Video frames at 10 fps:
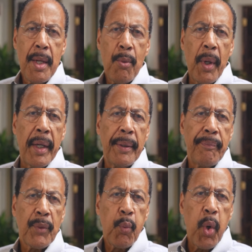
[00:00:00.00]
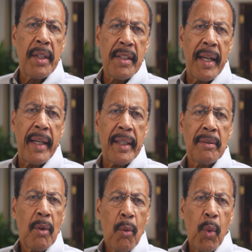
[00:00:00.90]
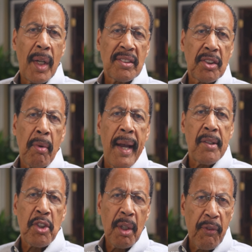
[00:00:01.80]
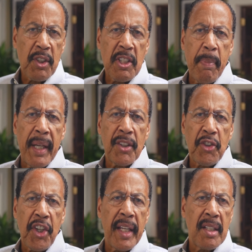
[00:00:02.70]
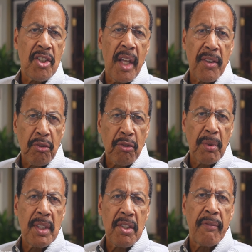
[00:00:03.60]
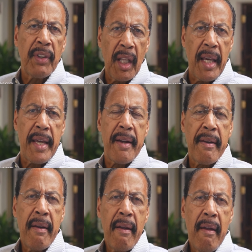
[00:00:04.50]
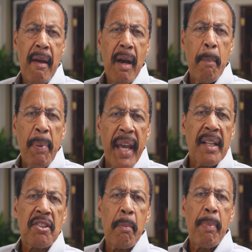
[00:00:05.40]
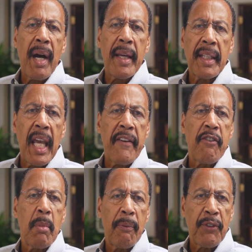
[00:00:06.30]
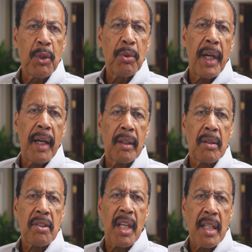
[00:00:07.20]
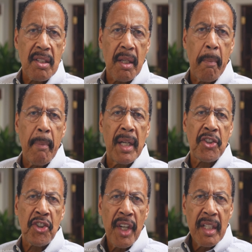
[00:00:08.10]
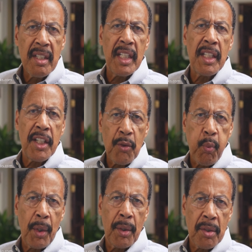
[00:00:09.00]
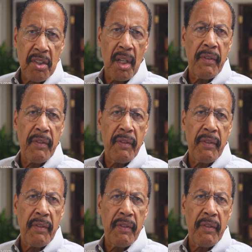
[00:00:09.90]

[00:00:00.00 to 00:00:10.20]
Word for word: Well, one day, while scrounging for spare change on the streets of Atlanta, a passerby gave him a few dollars and some much-needed words of